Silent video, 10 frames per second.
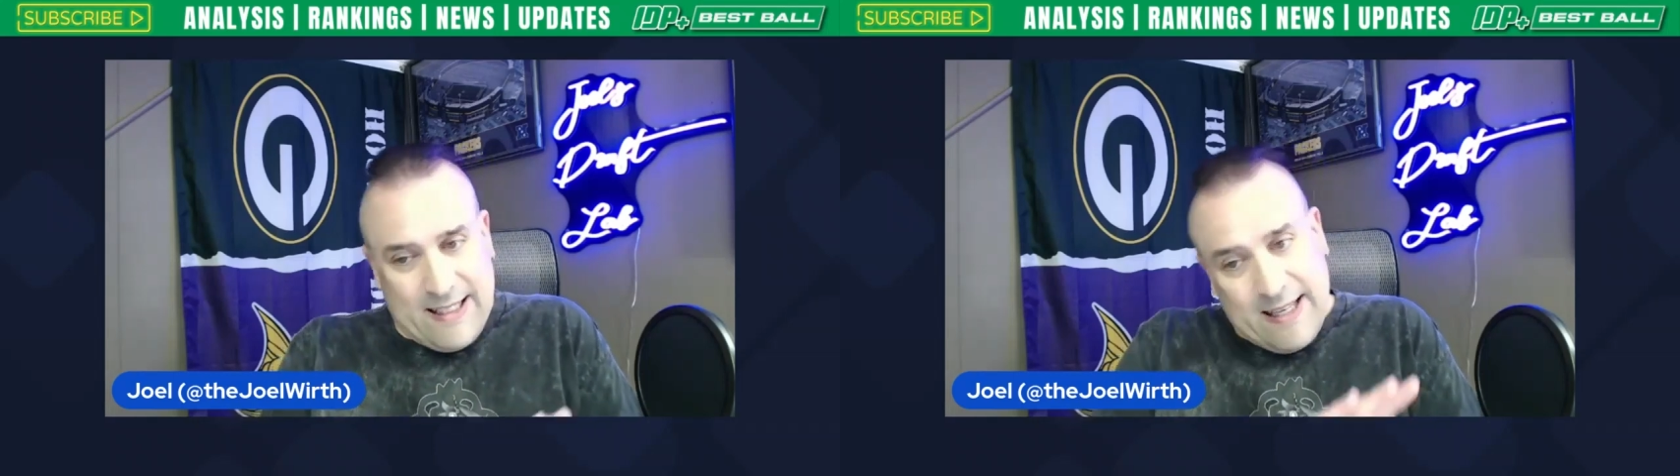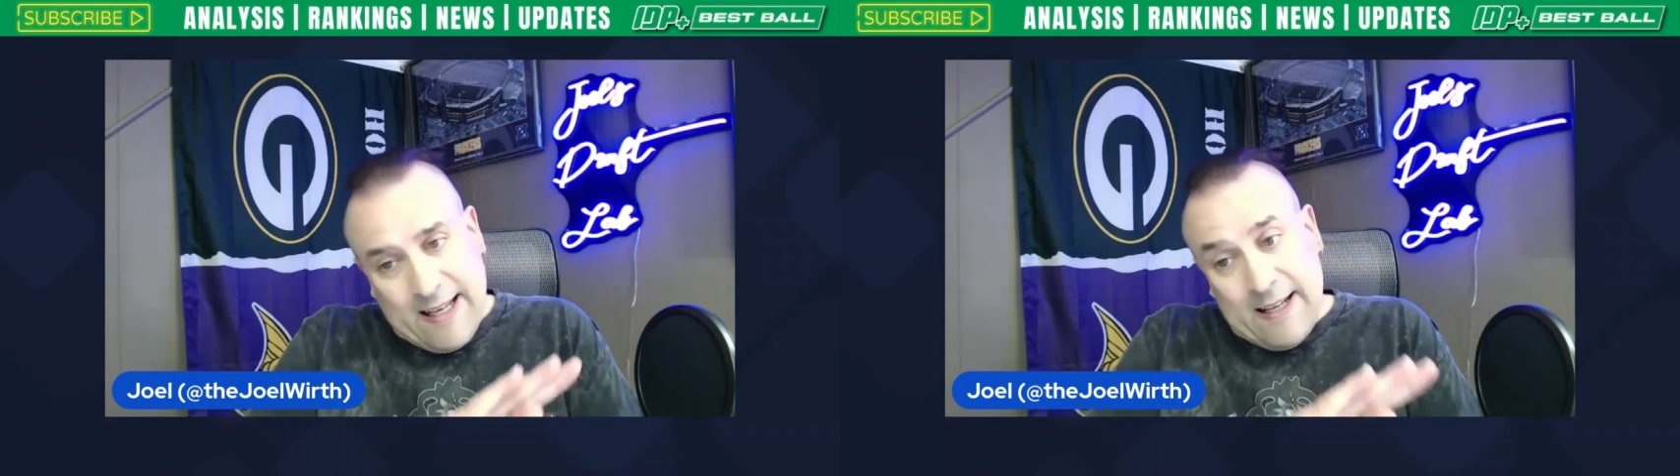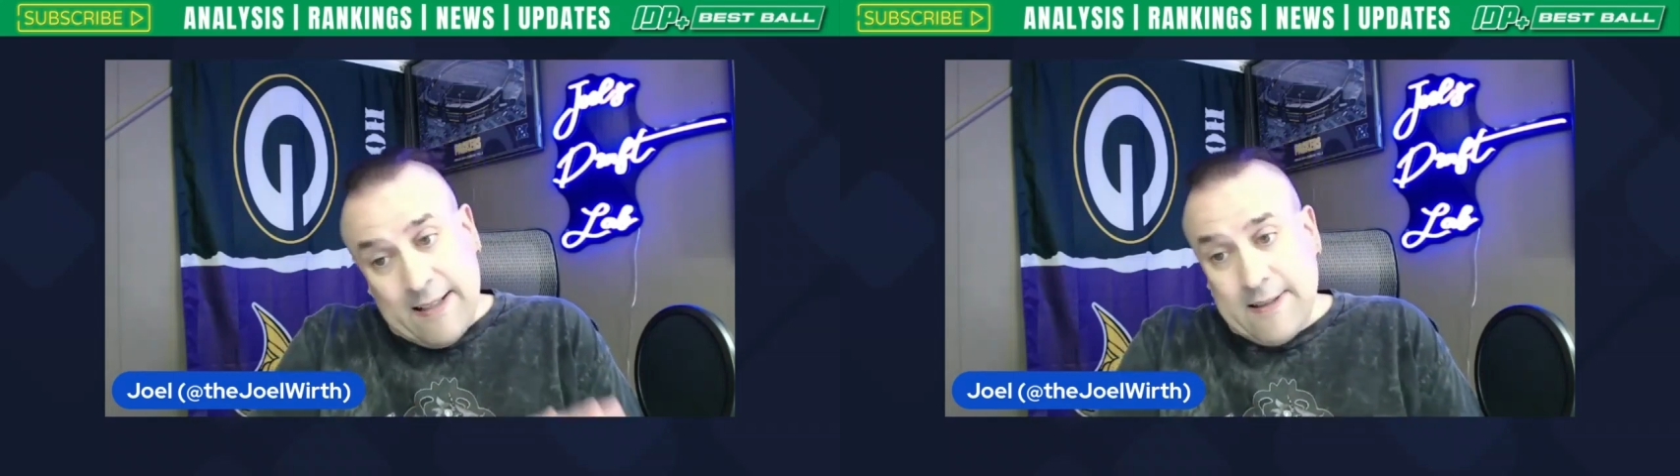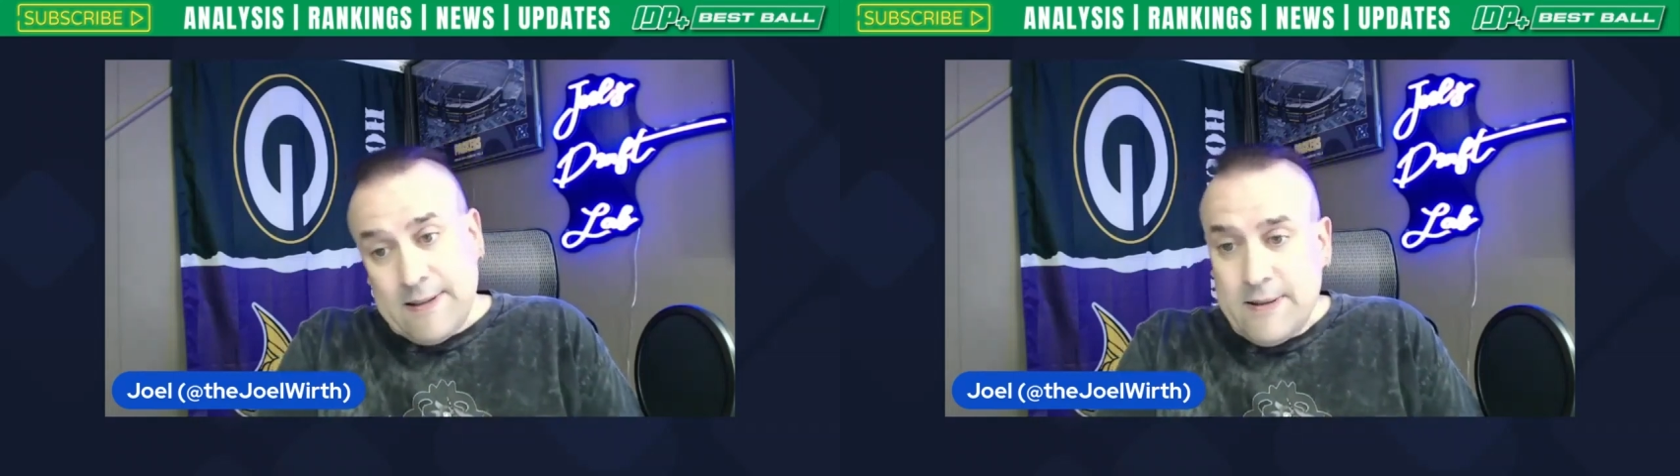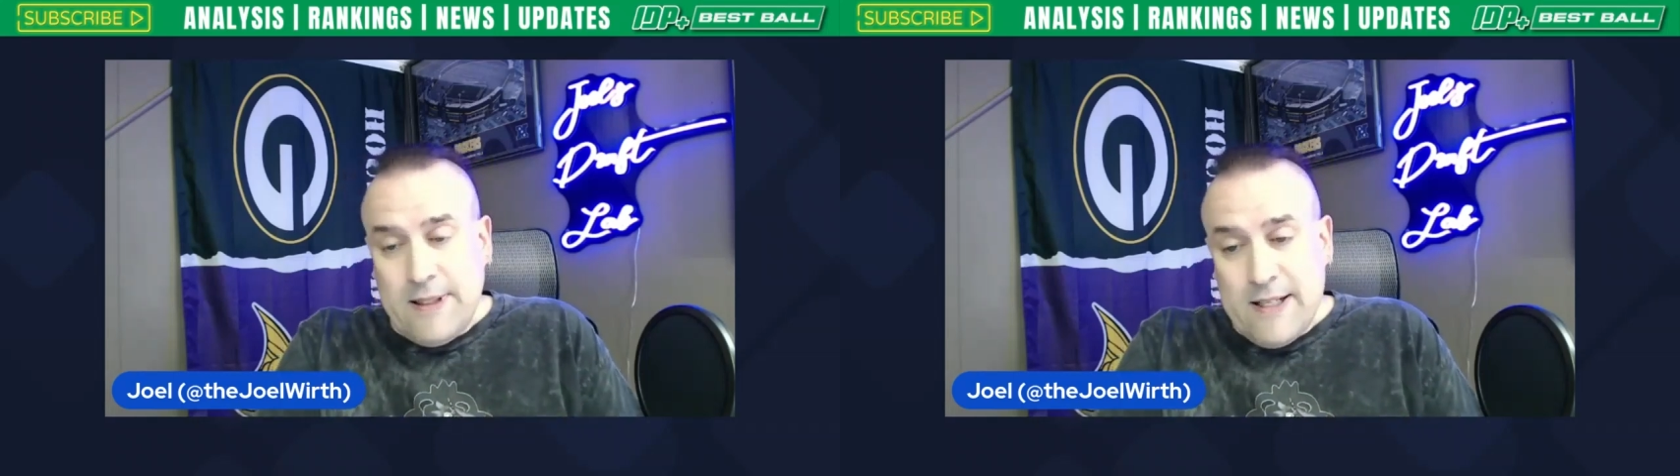get a
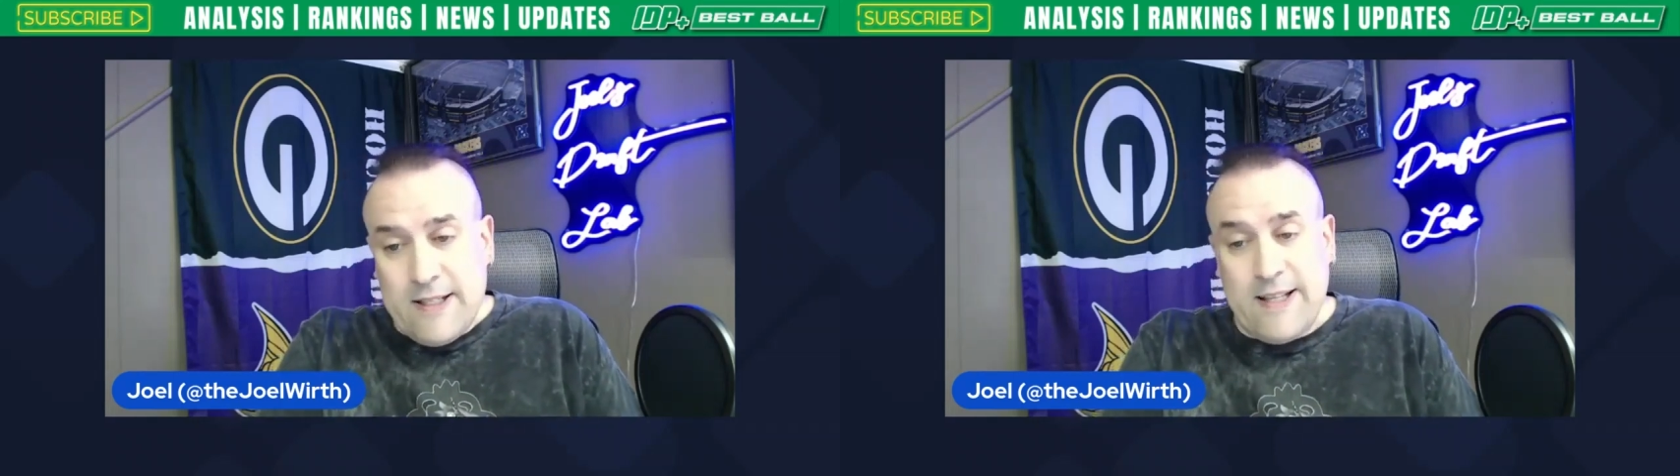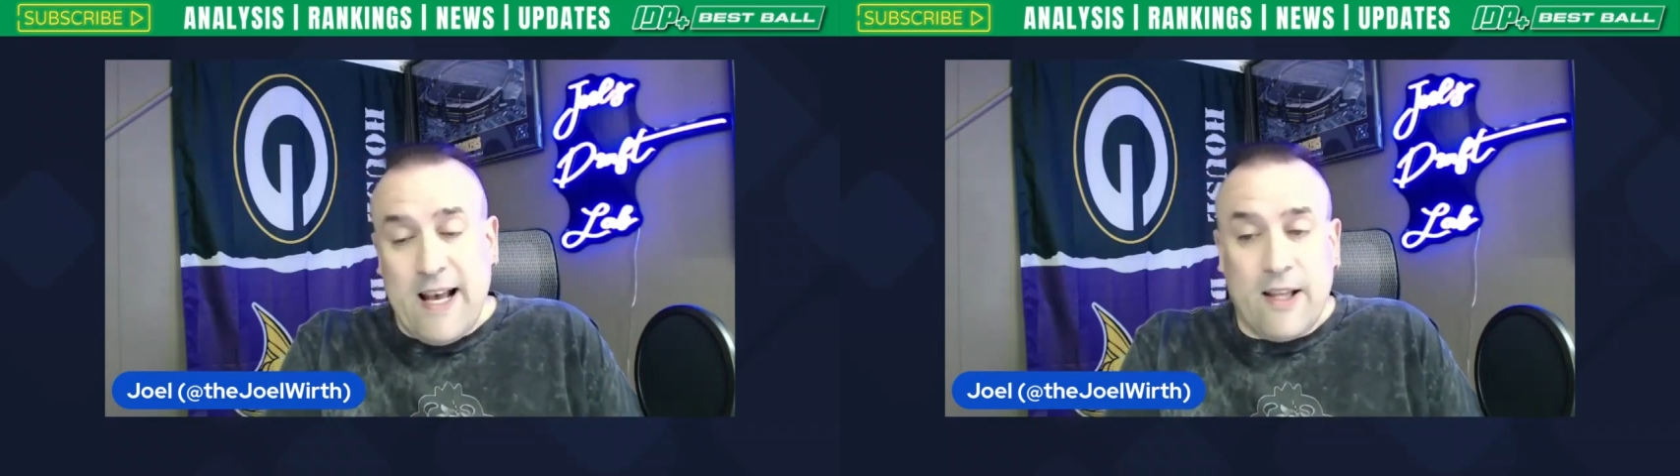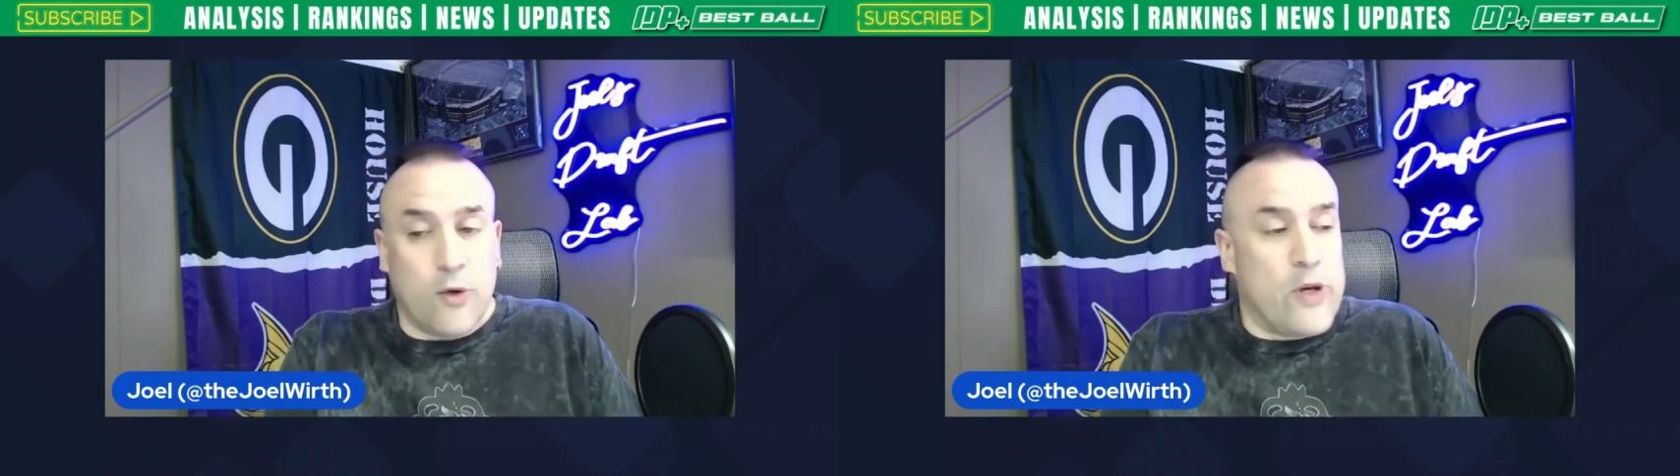solid